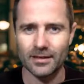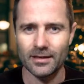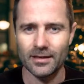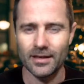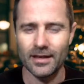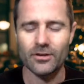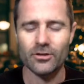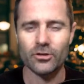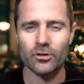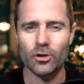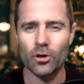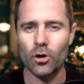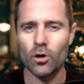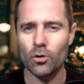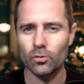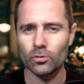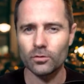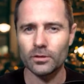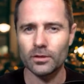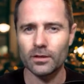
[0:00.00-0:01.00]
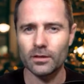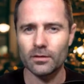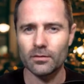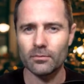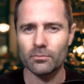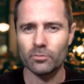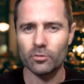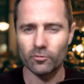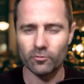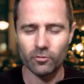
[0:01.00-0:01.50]
How can older
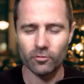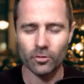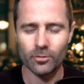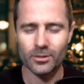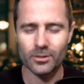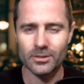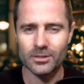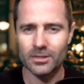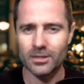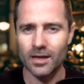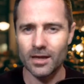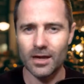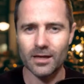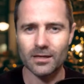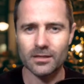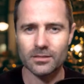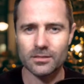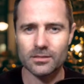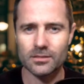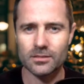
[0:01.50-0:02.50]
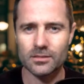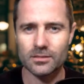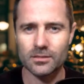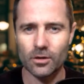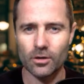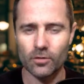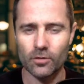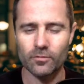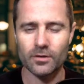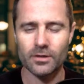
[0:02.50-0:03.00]
performers and artists
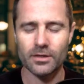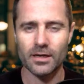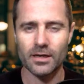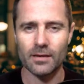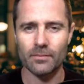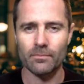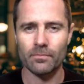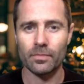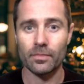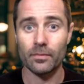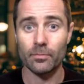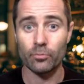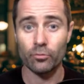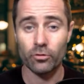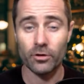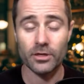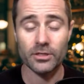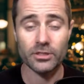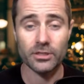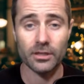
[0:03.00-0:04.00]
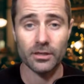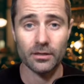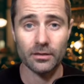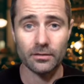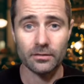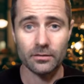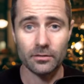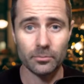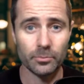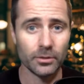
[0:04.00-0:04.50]
overcome the pressure
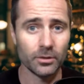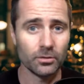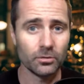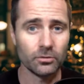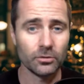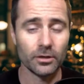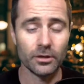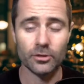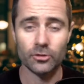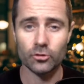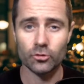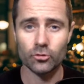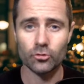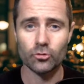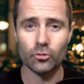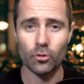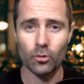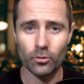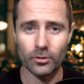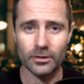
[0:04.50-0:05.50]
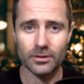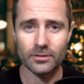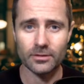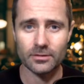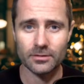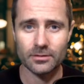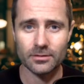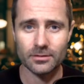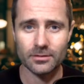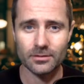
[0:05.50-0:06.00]
to build a new
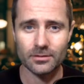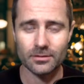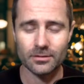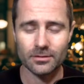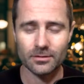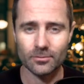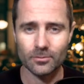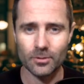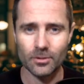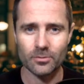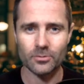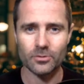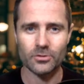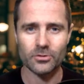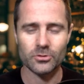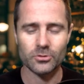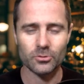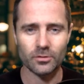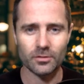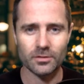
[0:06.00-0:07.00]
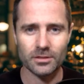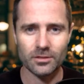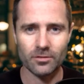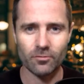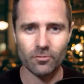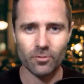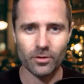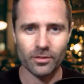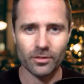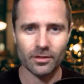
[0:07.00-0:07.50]
audience? Welcome to the School of
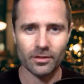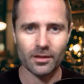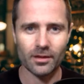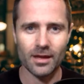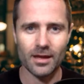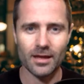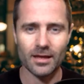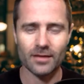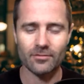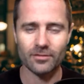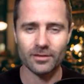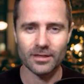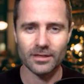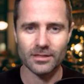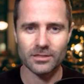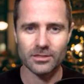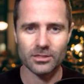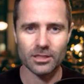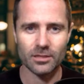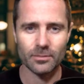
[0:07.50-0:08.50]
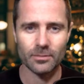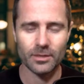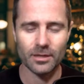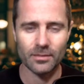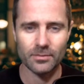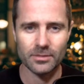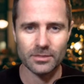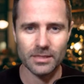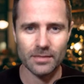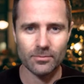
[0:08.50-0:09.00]
Self-Worth Live, ladies and gentlemen.
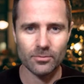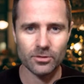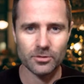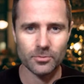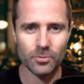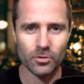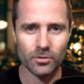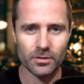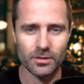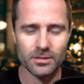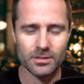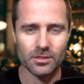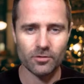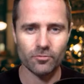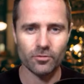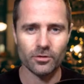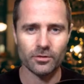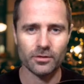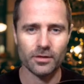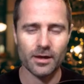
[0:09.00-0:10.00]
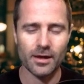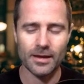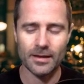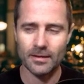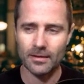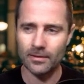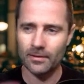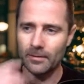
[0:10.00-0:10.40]
I'm Sam Osborne, the Self-Worth guy.